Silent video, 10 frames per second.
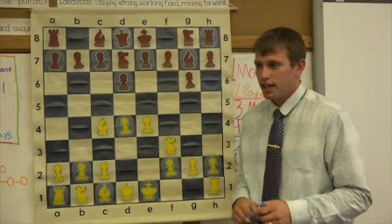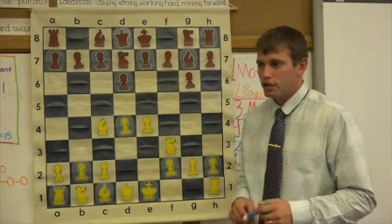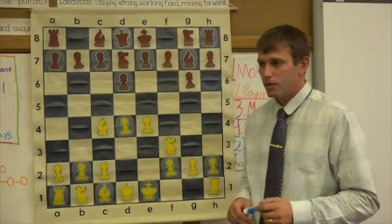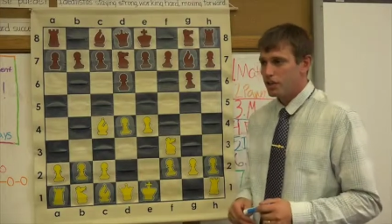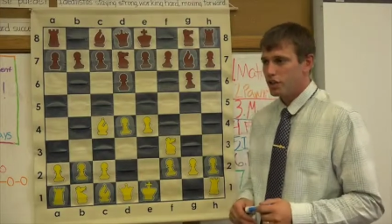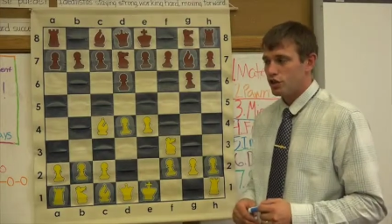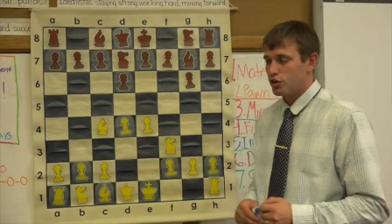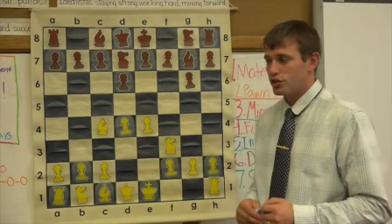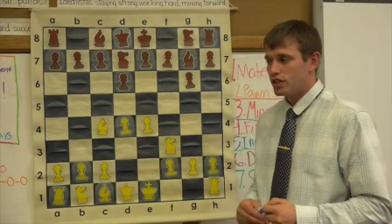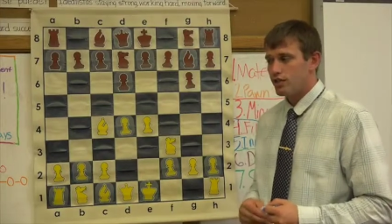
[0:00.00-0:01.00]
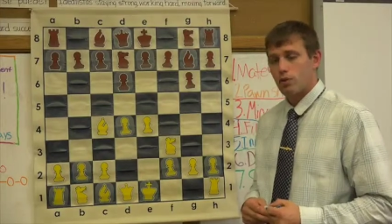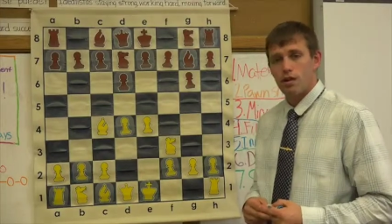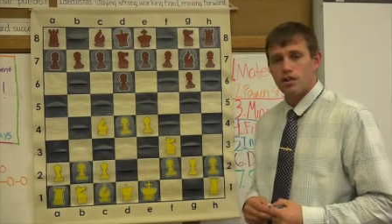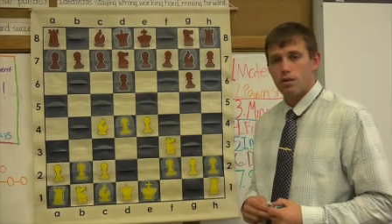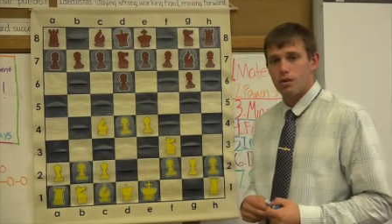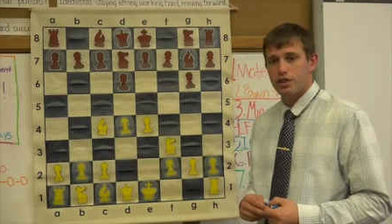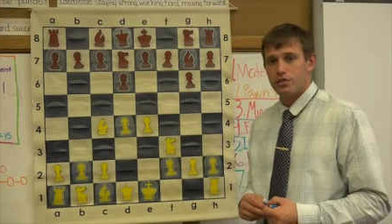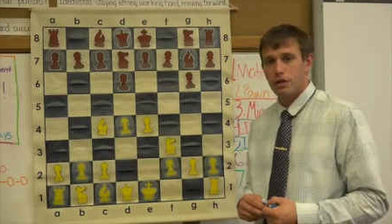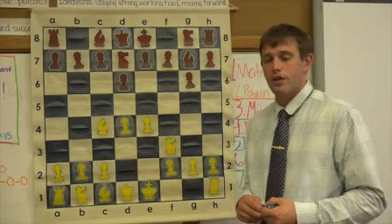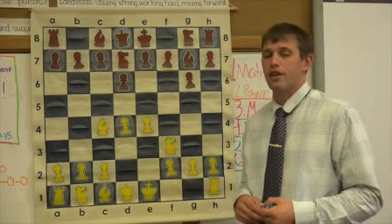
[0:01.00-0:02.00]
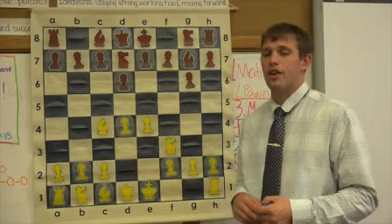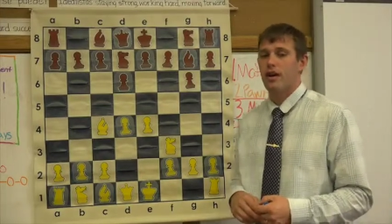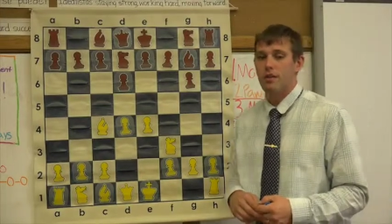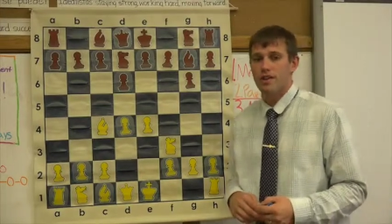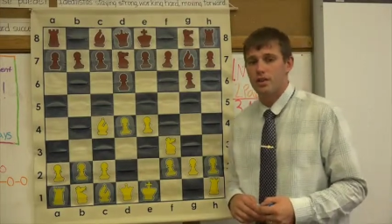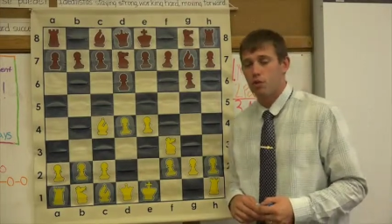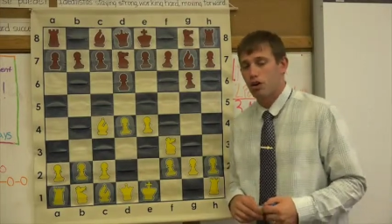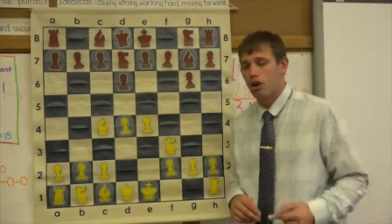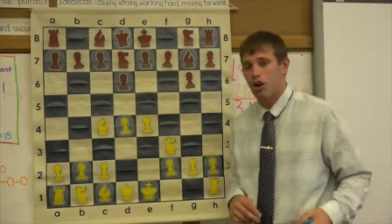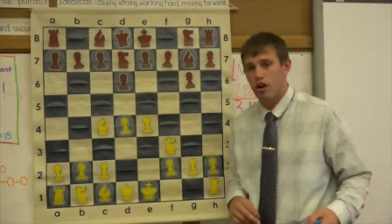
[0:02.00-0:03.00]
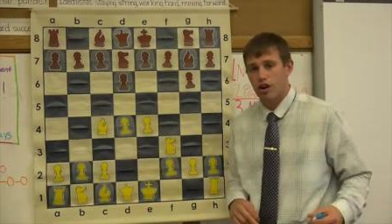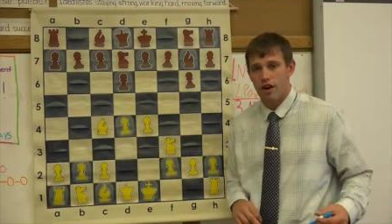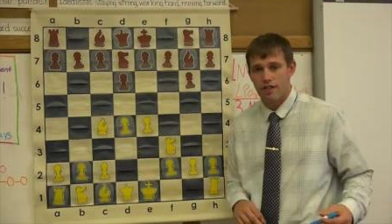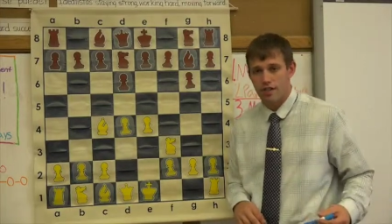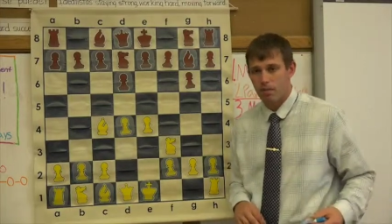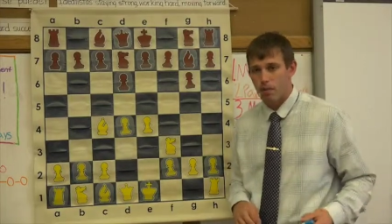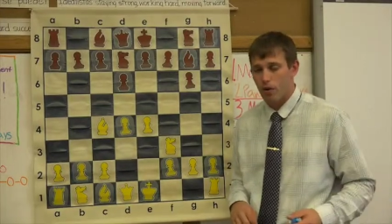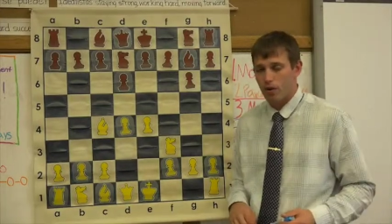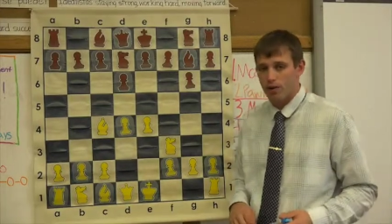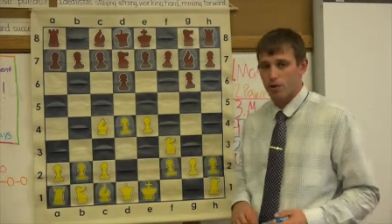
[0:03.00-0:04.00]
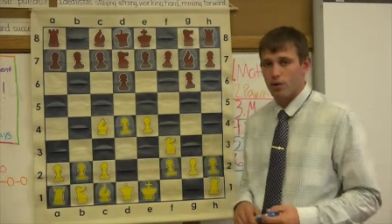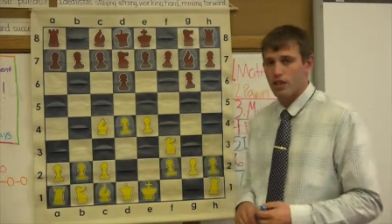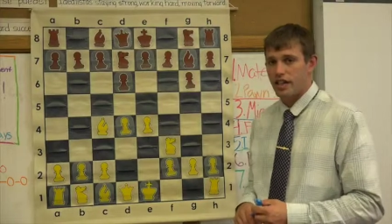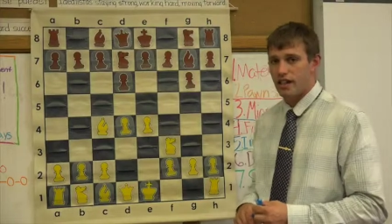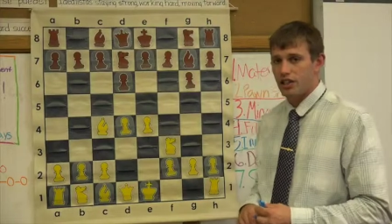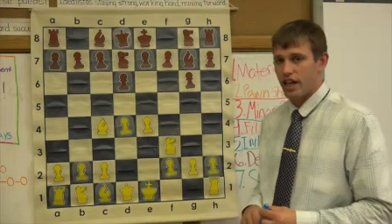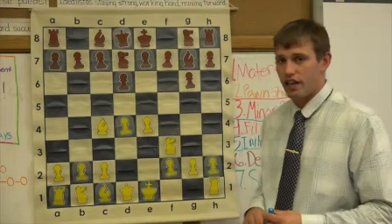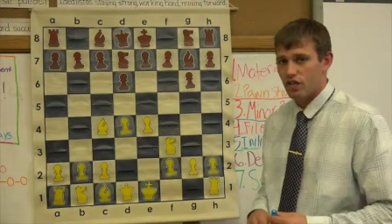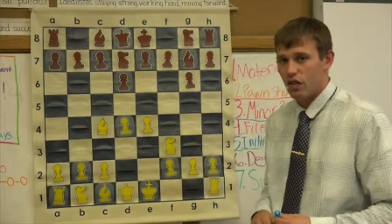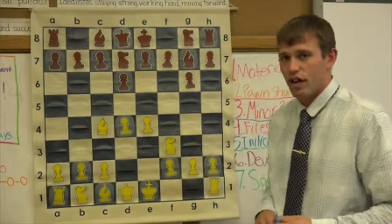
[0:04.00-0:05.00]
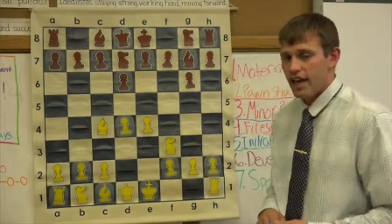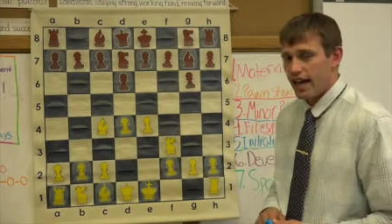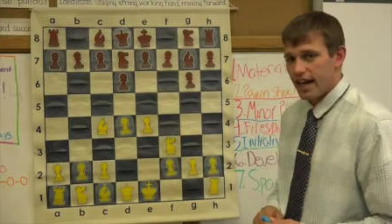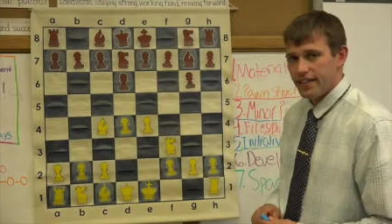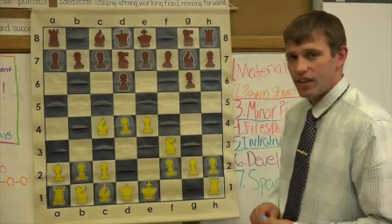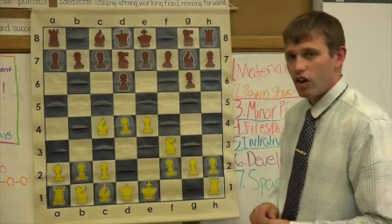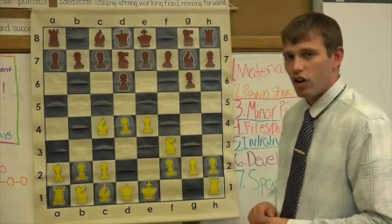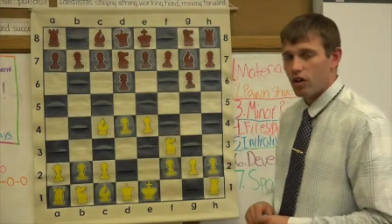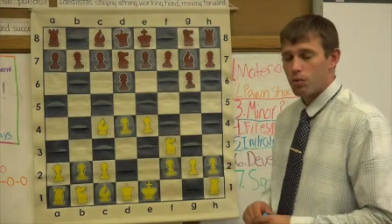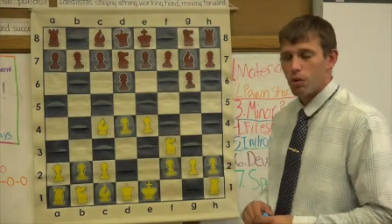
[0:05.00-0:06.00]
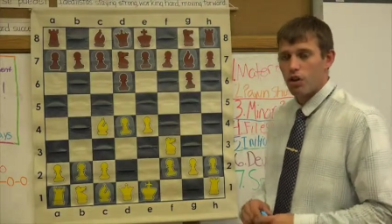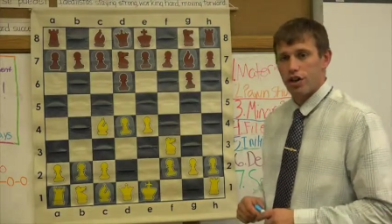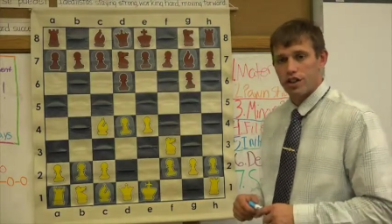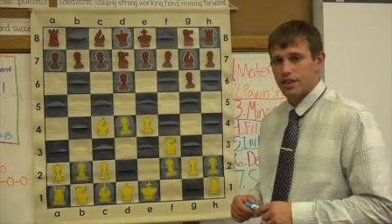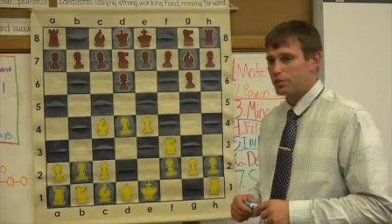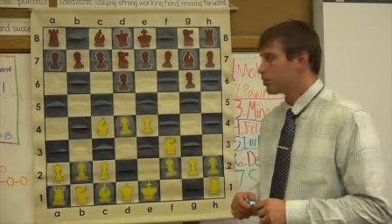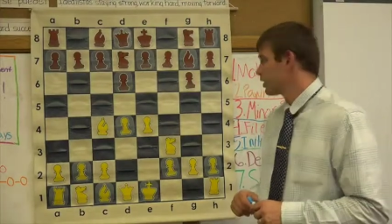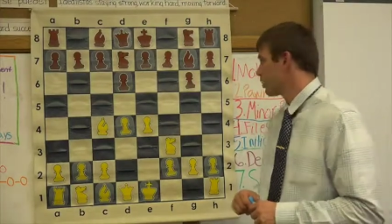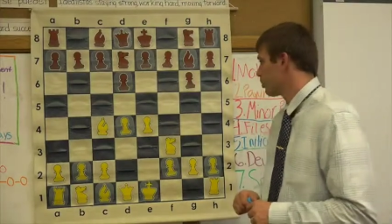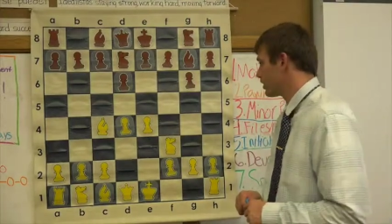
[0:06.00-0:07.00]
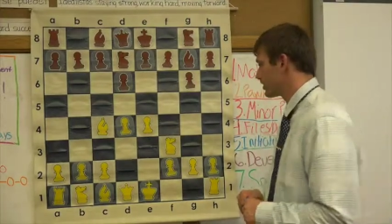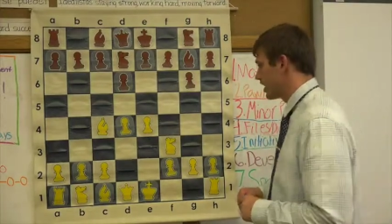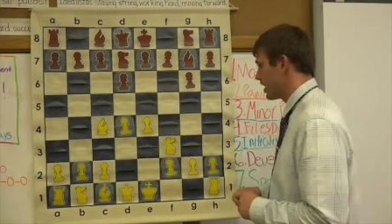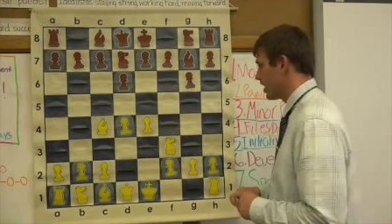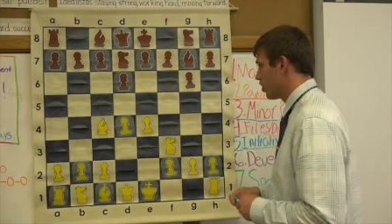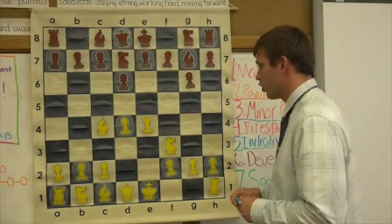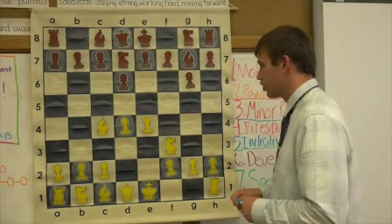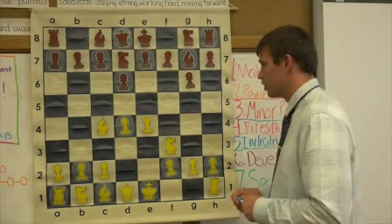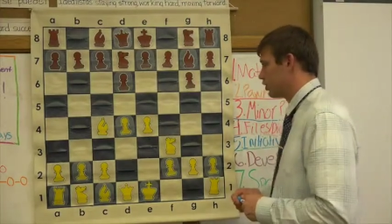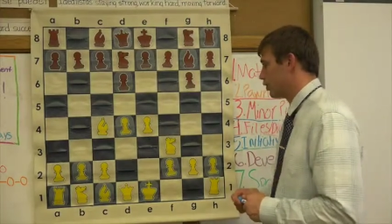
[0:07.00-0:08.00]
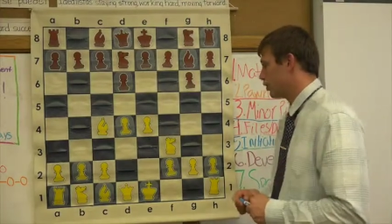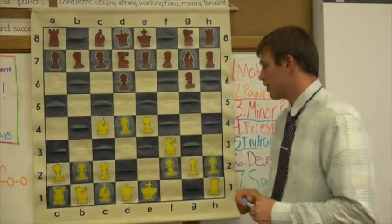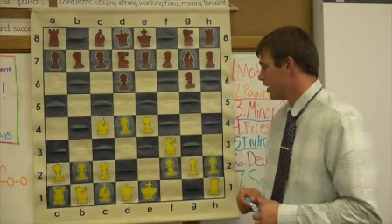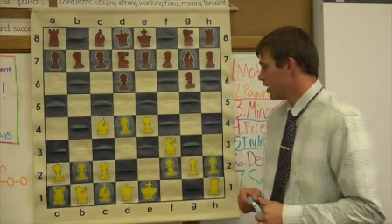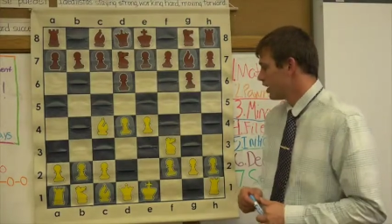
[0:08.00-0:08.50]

So many students, even ones that are really smart, they're not willing to work hard enough at the board to really get chess. And I think hard work is really what's going to earn you,